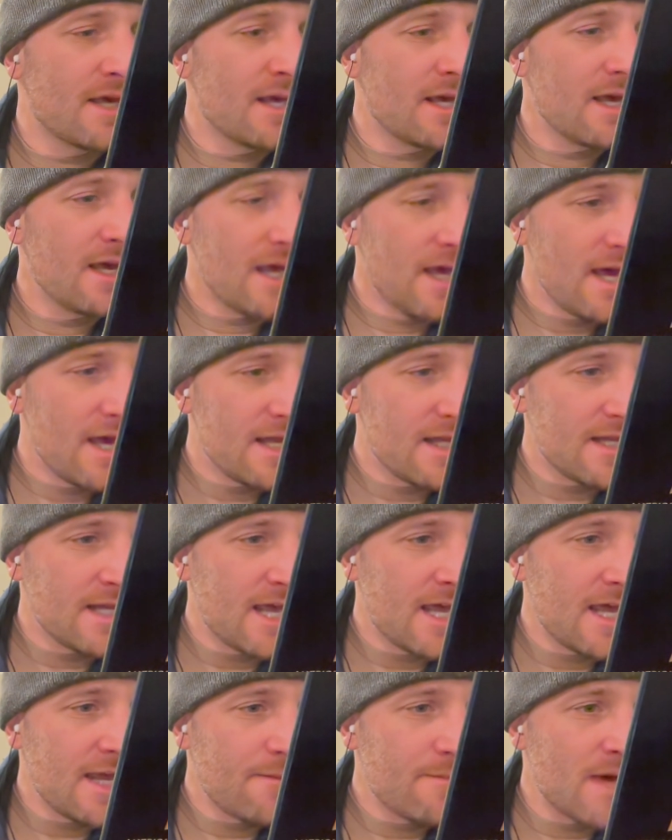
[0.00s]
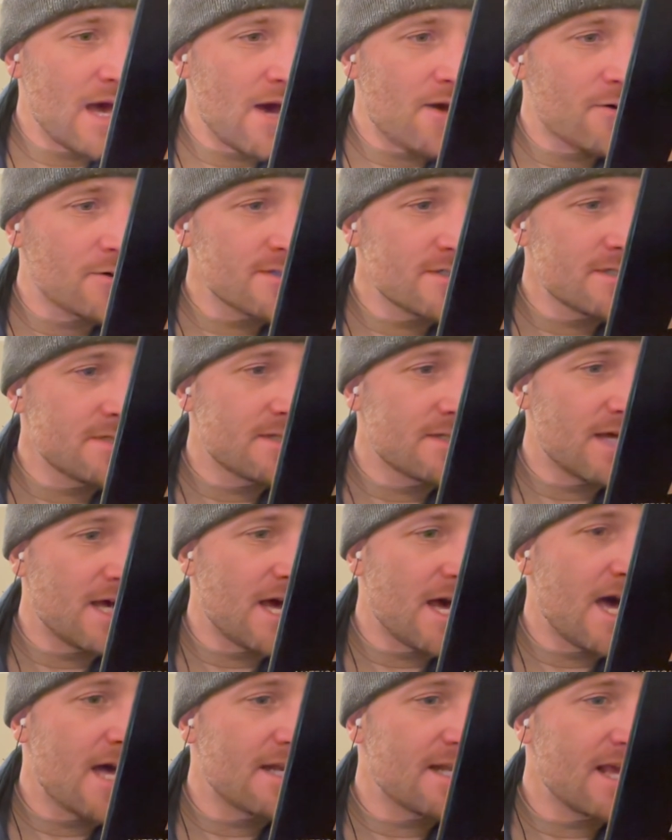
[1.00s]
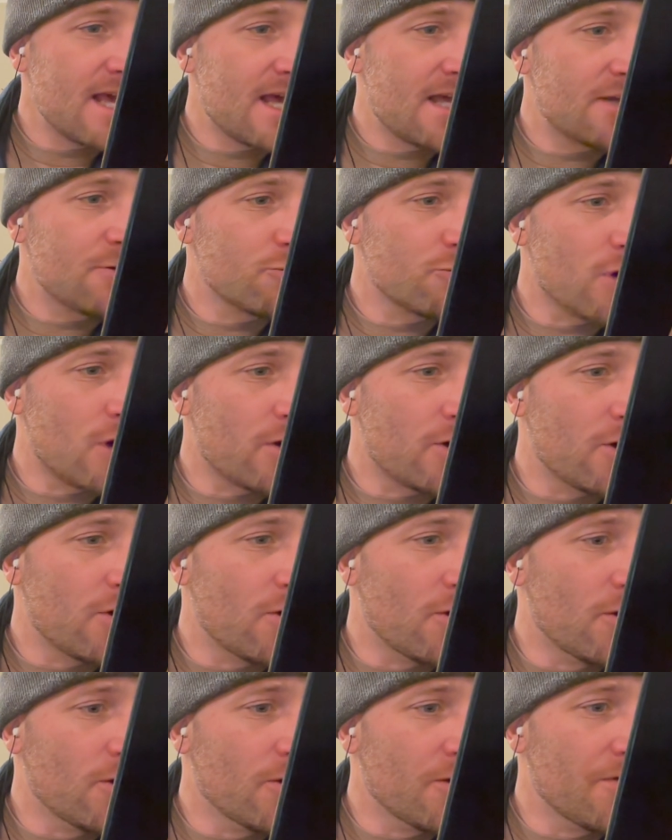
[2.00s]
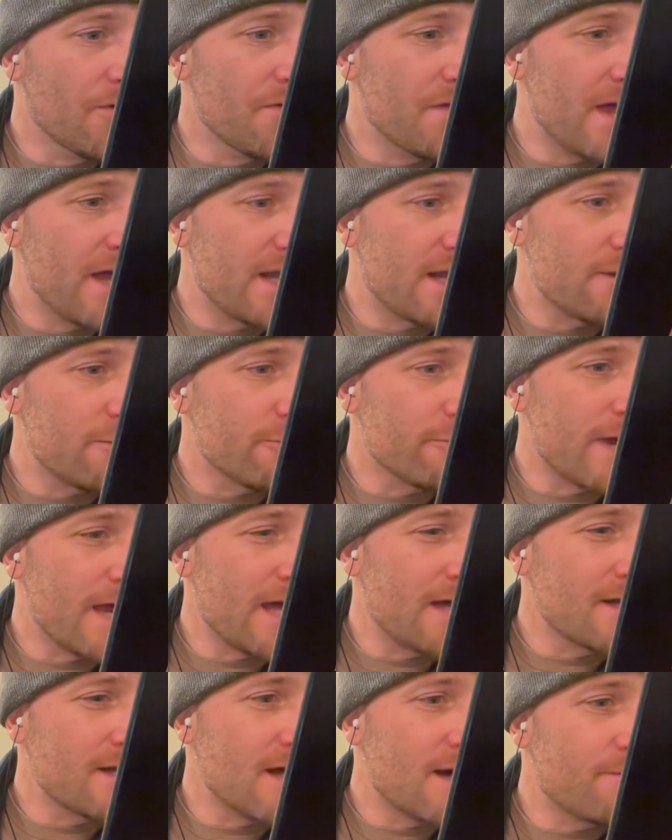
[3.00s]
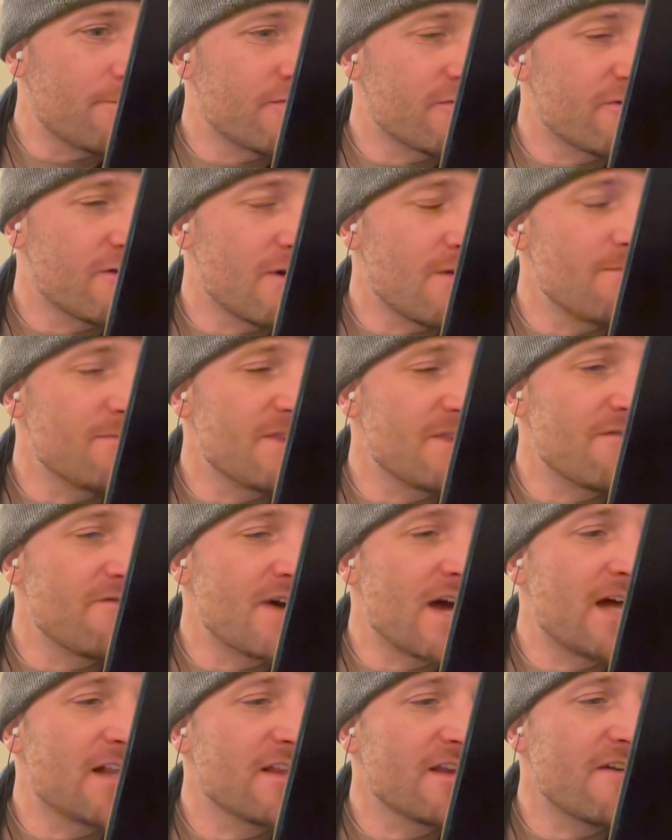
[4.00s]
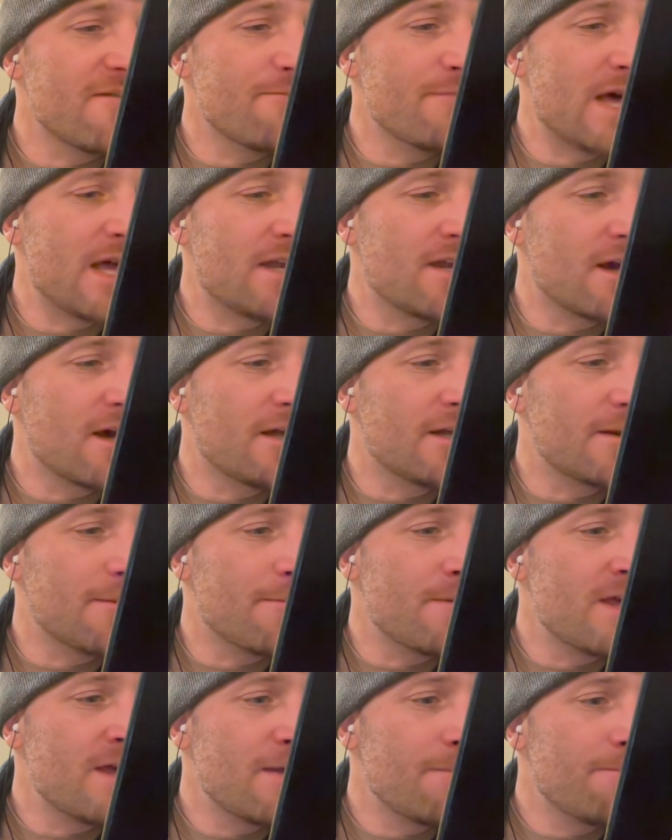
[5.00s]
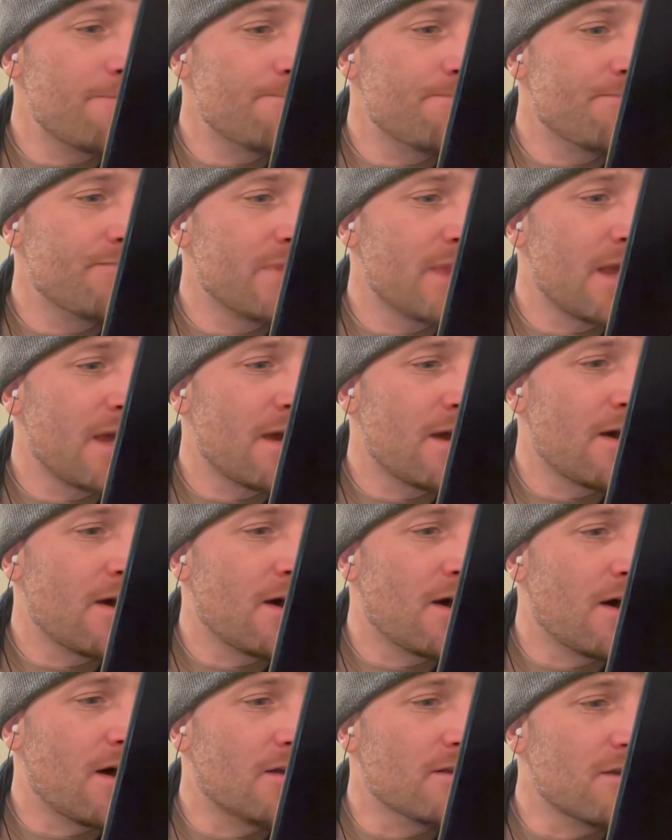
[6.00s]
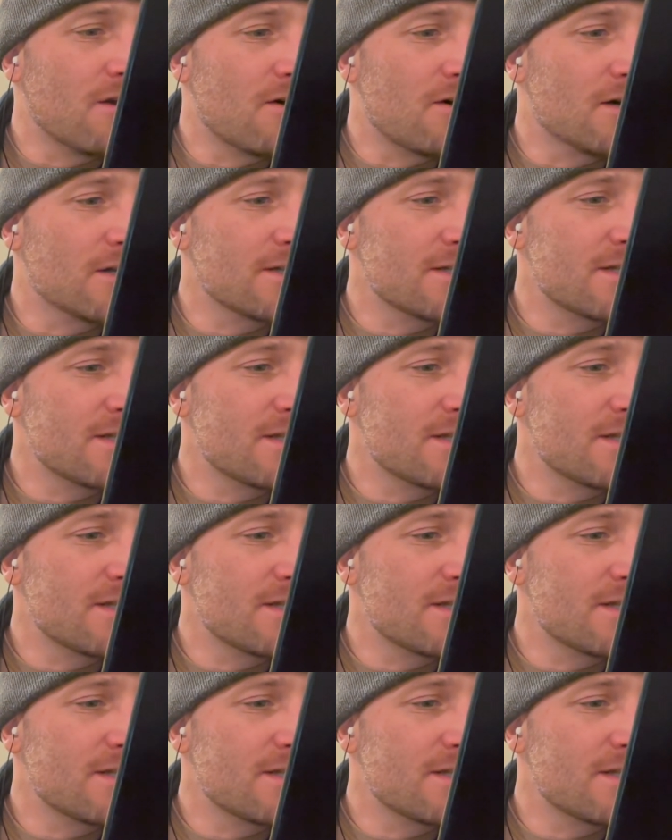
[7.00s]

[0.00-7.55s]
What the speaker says: and came out at En Rogel. Then it ran up from the valley of Ben Hanamim along to the